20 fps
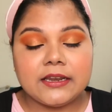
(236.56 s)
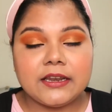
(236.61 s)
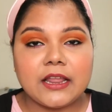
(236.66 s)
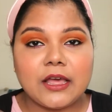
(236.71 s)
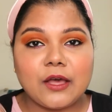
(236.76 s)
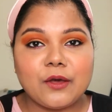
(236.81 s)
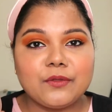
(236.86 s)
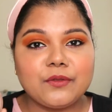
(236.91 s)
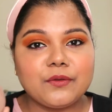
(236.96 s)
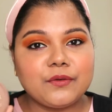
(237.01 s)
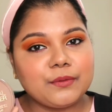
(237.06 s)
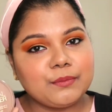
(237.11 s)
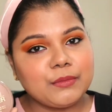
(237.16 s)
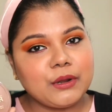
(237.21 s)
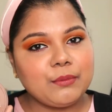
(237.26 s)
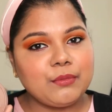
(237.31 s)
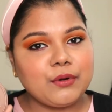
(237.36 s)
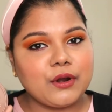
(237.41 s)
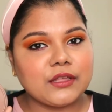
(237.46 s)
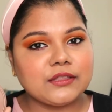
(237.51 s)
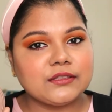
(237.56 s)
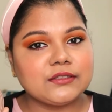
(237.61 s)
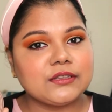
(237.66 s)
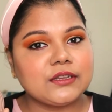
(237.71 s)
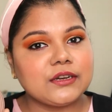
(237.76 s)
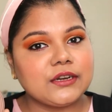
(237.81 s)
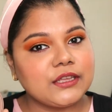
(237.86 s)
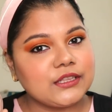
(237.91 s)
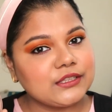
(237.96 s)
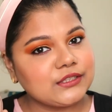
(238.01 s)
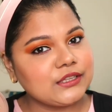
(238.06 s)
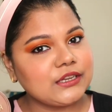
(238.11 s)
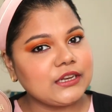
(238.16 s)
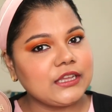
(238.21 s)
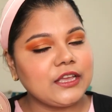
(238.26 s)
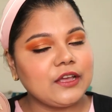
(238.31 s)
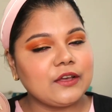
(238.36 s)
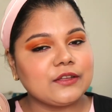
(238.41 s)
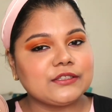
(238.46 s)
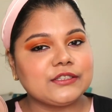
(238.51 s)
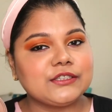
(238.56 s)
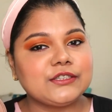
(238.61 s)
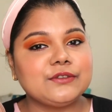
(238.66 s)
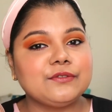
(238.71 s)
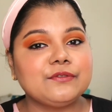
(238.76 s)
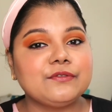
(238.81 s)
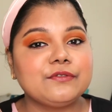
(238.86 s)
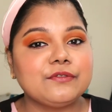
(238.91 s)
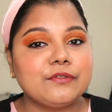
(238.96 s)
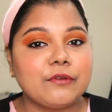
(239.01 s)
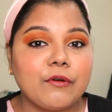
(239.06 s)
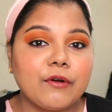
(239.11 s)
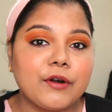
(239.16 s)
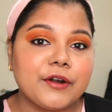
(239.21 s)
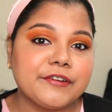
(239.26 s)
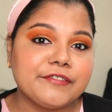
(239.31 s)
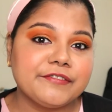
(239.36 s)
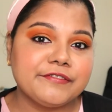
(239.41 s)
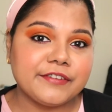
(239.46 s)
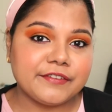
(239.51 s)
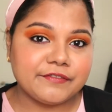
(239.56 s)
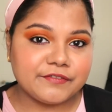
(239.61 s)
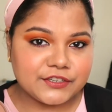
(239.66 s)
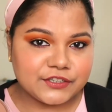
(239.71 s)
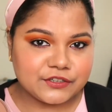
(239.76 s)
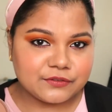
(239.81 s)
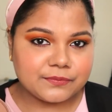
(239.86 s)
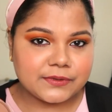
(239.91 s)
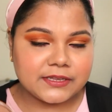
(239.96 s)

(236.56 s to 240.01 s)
Now the Rimmel bronzer is gonna cost you for 50